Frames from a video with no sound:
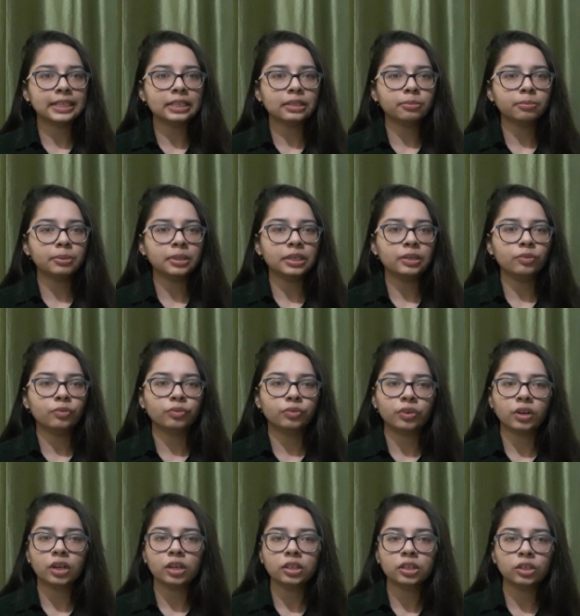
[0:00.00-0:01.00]
can be
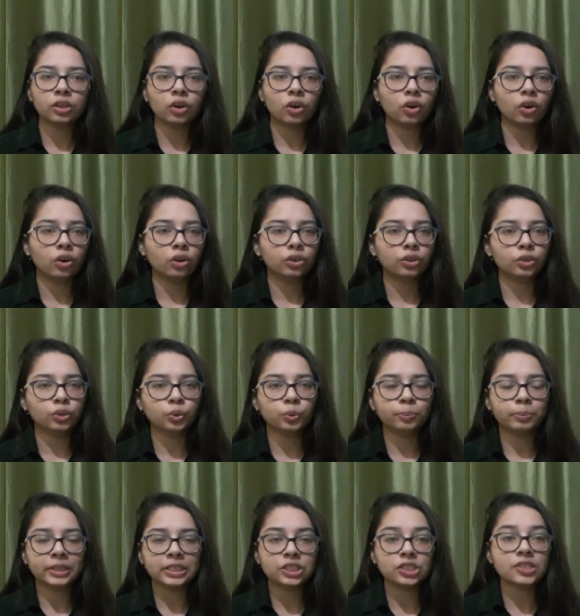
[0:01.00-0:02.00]
1 or 2
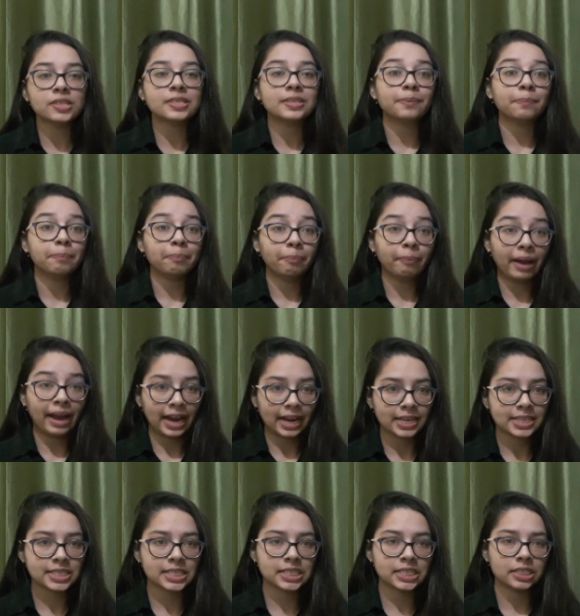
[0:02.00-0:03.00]
pages
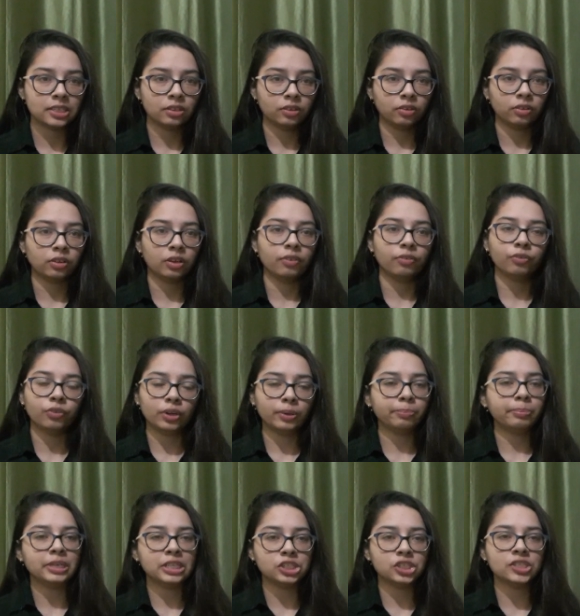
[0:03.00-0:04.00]
max. Okay, 1
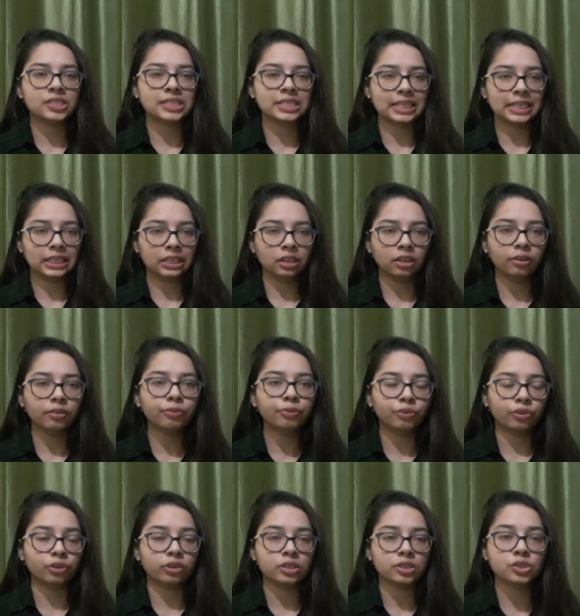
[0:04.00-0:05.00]
page is enough
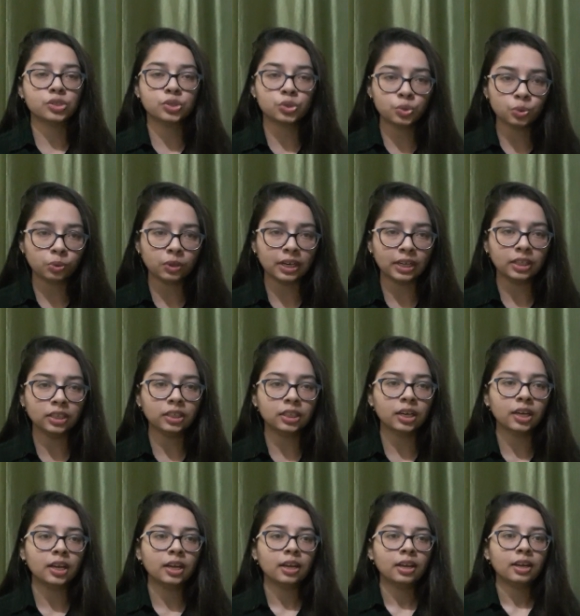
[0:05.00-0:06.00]
for a student,
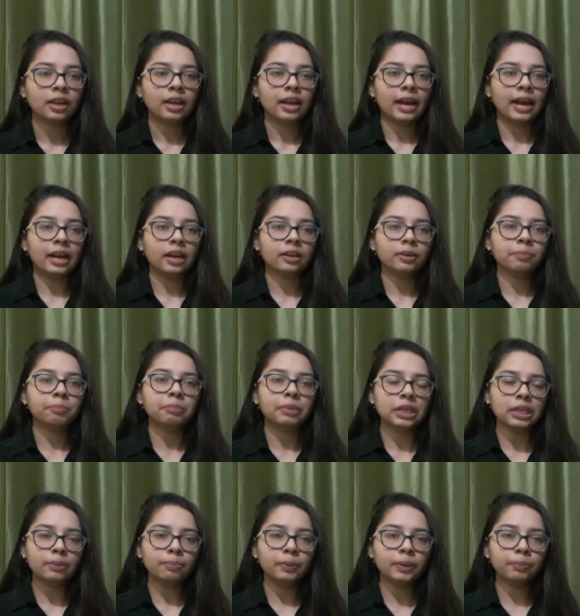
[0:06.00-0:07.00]
and
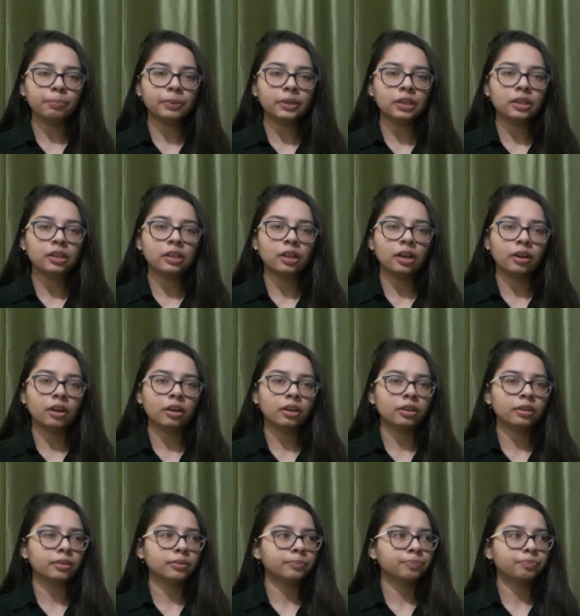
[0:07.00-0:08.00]
many
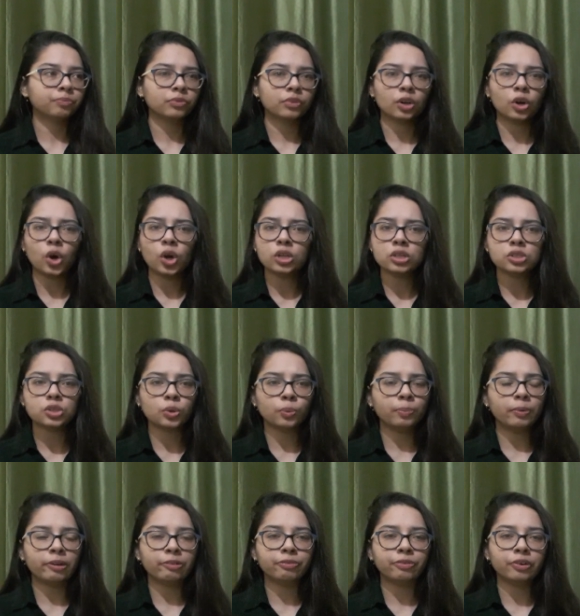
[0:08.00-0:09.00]
people also
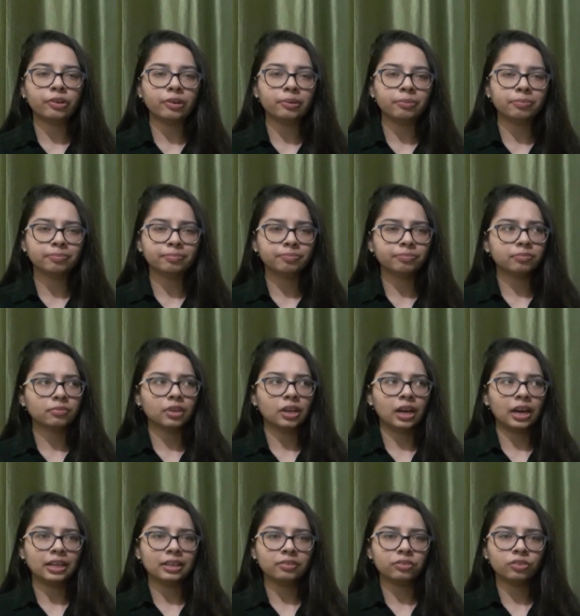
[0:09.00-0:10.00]
prefer
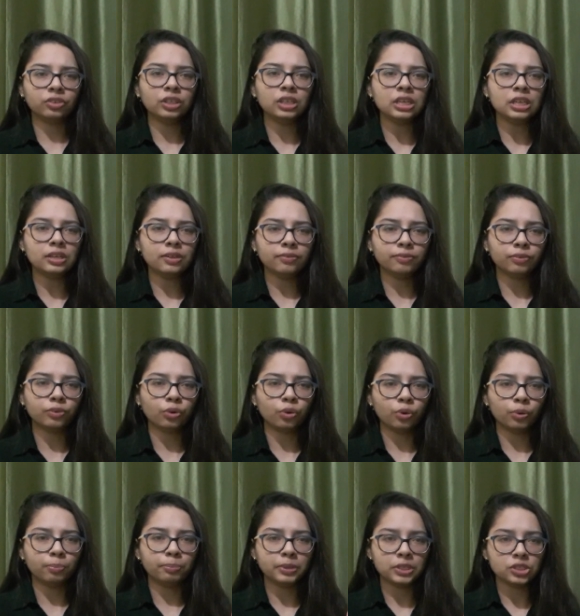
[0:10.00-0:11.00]
like 3
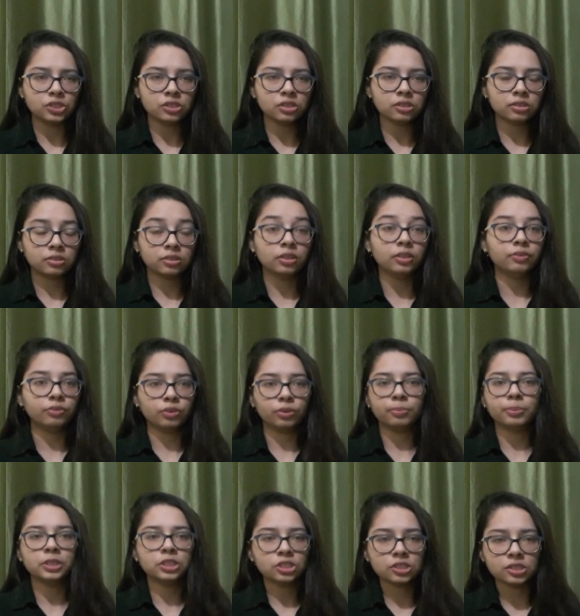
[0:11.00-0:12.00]
4 pages. 3 4
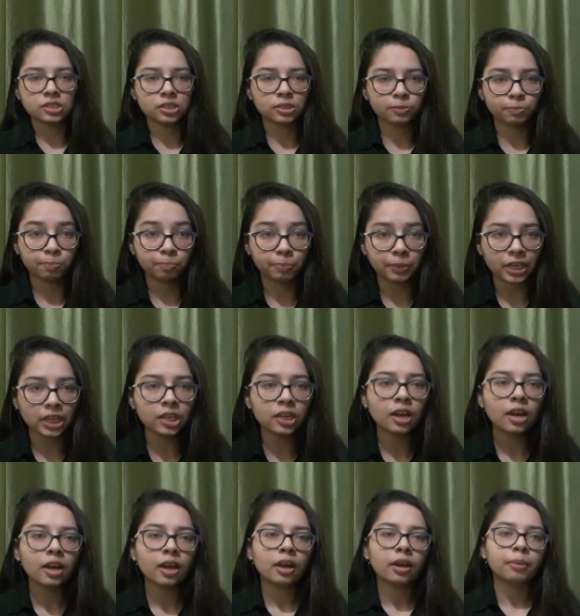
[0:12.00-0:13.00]
pages is big,
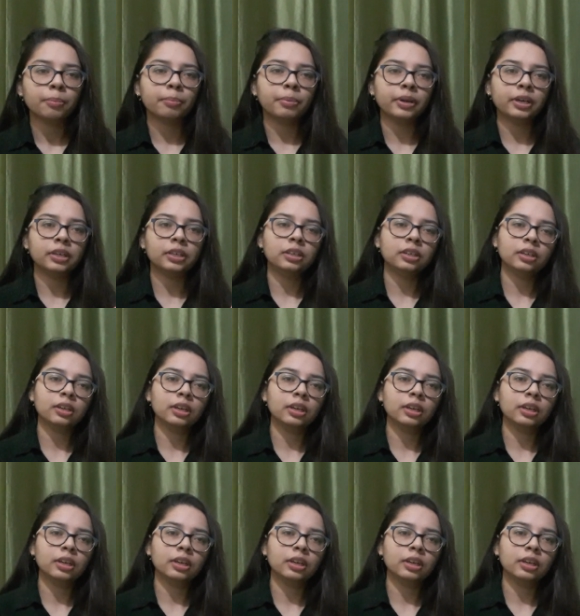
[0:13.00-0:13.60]
but